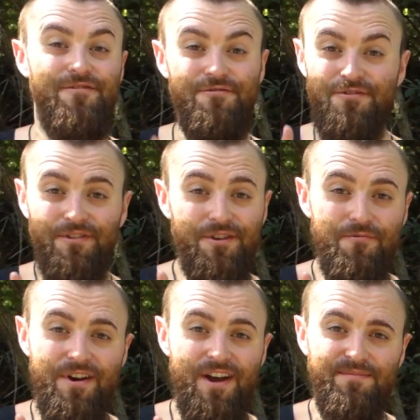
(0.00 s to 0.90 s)
There's only
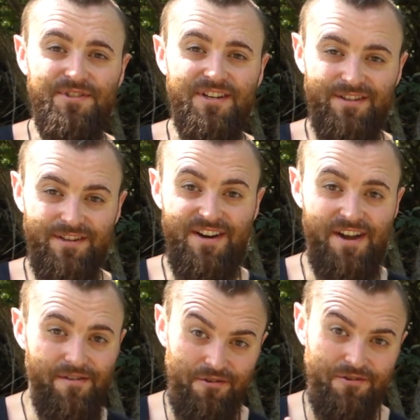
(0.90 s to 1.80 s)
one object, and
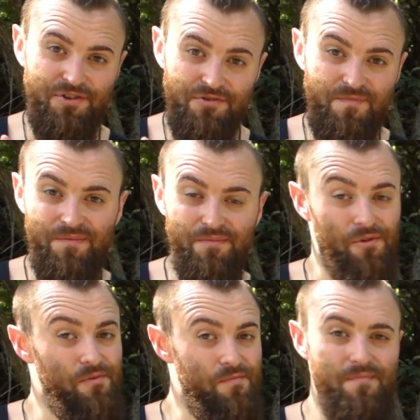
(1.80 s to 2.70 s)
now there are two
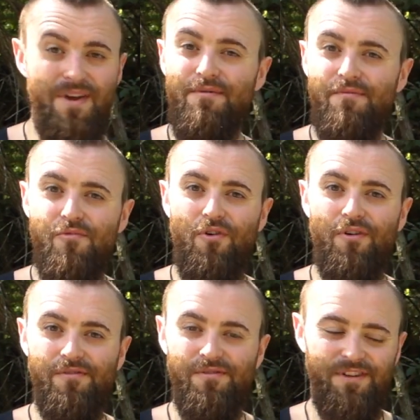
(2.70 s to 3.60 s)
people, maybe
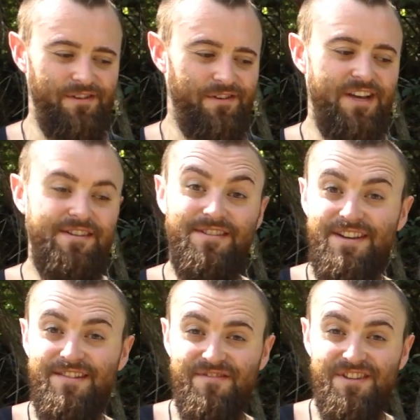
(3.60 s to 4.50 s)
more. In the case of
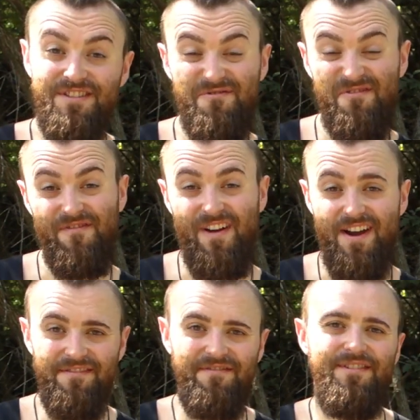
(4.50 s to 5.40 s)
the infants, there were
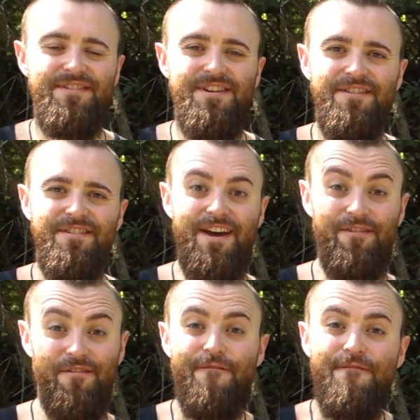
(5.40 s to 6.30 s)
five. So now
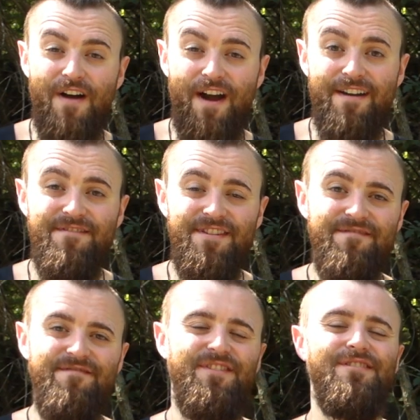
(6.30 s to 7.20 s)
there are five
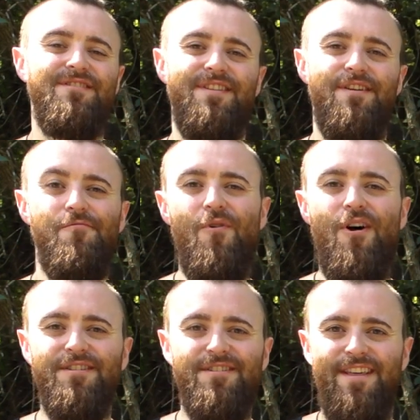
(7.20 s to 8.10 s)
infants that
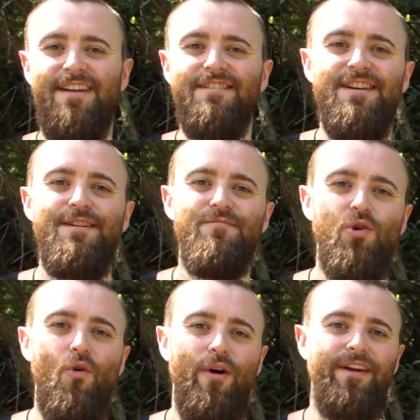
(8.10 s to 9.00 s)
want that same
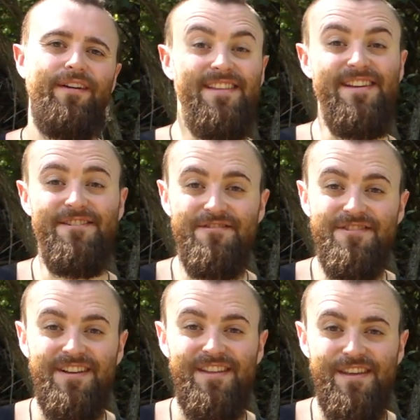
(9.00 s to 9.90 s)
toy. The
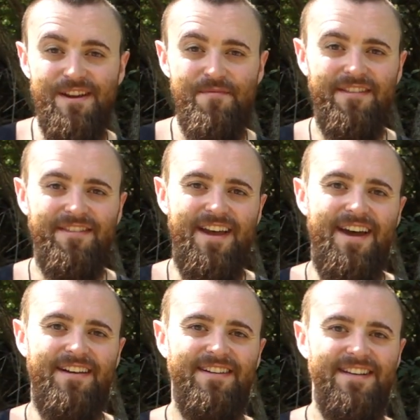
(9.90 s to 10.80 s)
interesting thing about
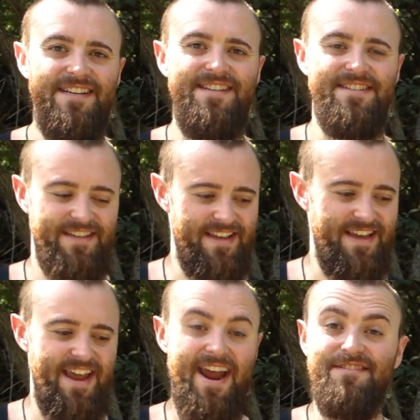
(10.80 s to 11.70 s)
that is
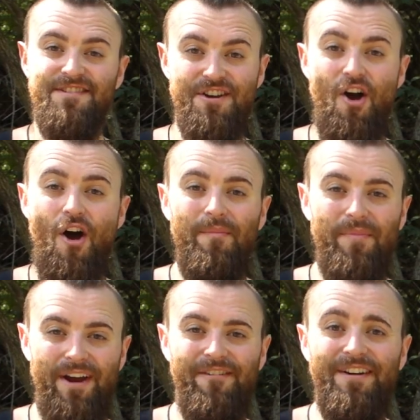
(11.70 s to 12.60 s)
it has a
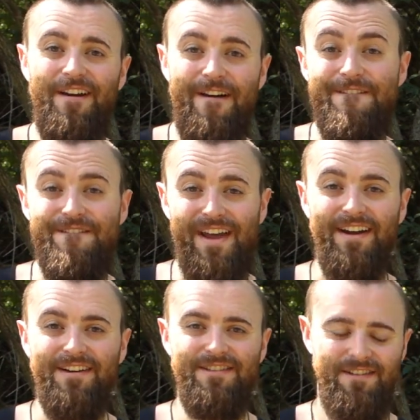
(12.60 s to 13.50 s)
compounding effect.